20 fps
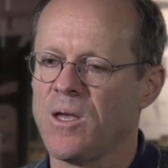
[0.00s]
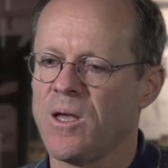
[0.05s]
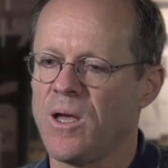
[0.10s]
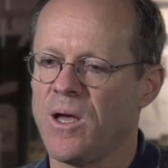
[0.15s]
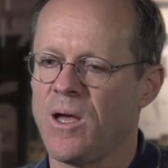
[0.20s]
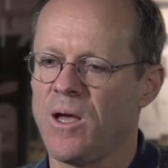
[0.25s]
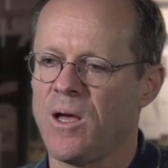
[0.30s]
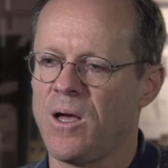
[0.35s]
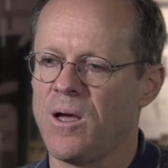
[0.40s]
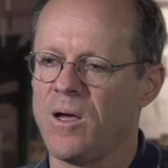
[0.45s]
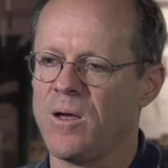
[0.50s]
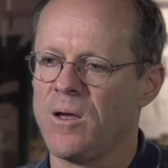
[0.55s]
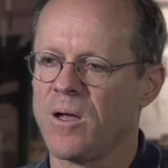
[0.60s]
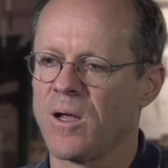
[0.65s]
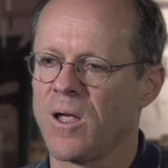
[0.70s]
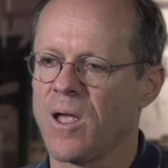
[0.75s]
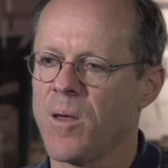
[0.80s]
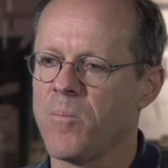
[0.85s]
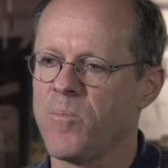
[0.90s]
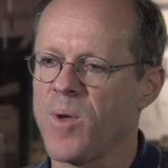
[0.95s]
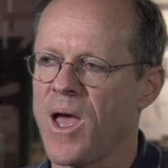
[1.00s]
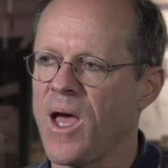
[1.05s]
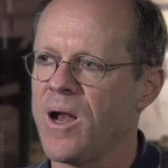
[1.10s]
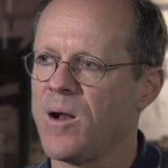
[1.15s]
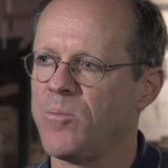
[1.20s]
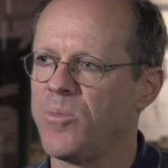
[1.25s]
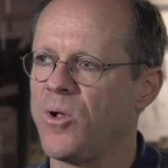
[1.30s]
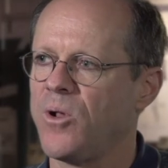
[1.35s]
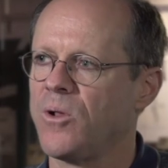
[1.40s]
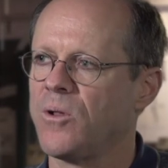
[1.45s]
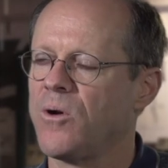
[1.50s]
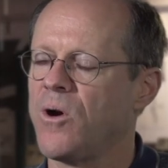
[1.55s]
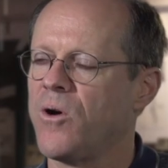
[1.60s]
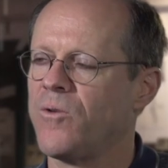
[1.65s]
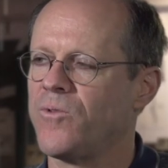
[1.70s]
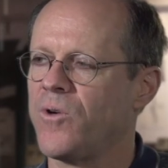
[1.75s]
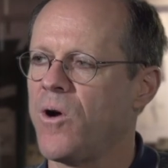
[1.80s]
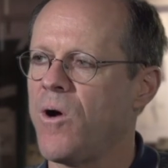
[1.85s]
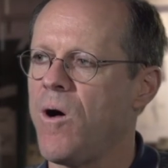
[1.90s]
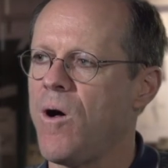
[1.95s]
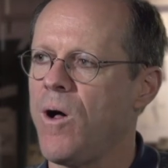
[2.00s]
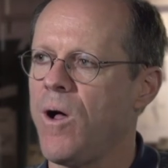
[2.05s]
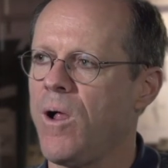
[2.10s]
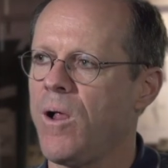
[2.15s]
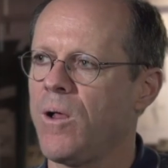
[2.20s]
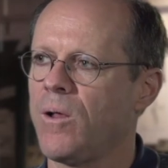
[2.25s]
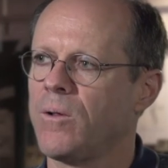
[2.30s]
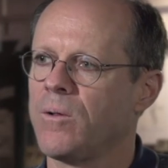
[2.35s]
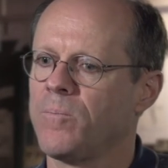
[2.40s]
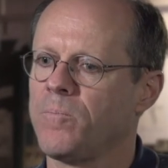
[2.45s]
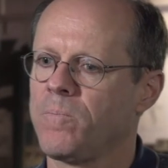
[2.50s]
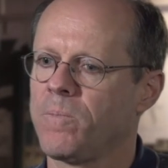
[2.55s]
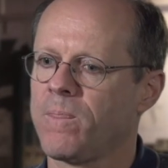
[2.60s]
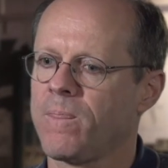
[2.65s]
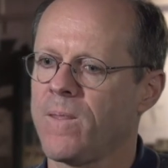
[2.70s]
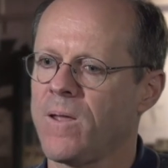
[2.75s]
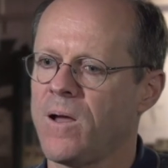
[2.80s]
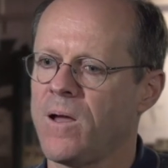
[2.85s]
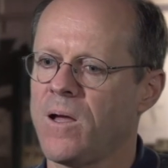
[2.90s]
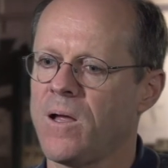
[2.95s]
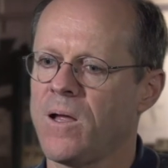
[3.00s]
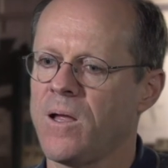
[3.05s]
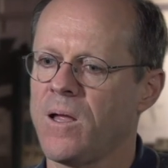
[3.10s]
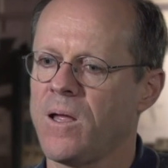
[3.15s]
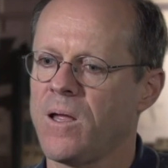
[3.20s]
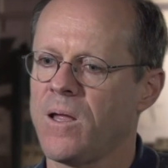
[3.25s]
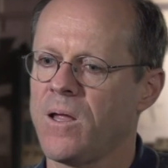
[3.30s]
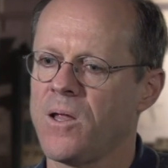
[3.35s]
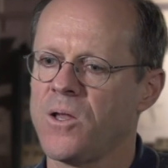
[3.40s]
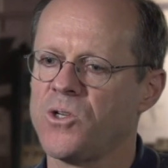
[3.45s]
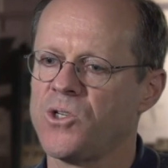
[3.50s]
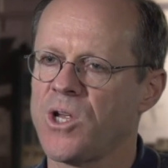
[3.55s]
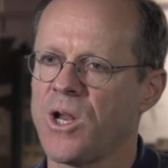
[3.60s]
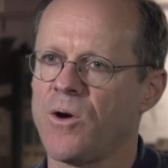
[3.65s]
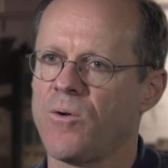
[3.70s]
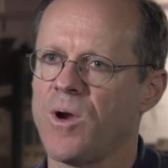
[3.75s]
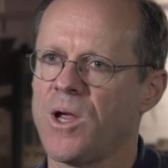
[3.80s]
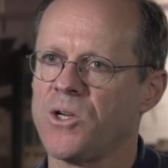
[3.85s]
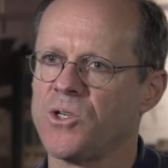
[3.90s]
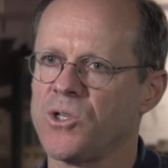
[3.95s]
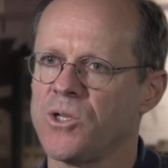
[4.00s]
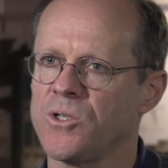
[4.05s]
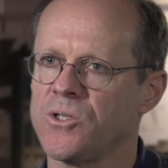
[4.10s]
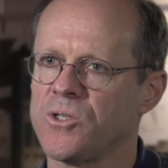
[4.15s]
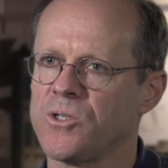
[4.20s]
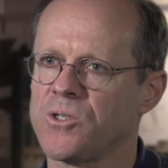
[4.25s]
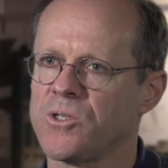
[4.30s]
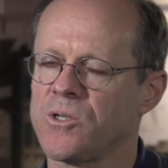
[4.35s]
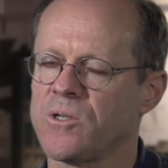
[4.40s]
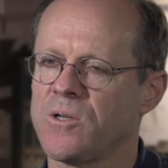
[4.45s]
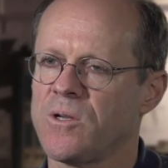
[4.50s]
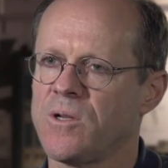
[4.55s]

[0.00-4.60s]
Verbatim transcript: compatible over all generations.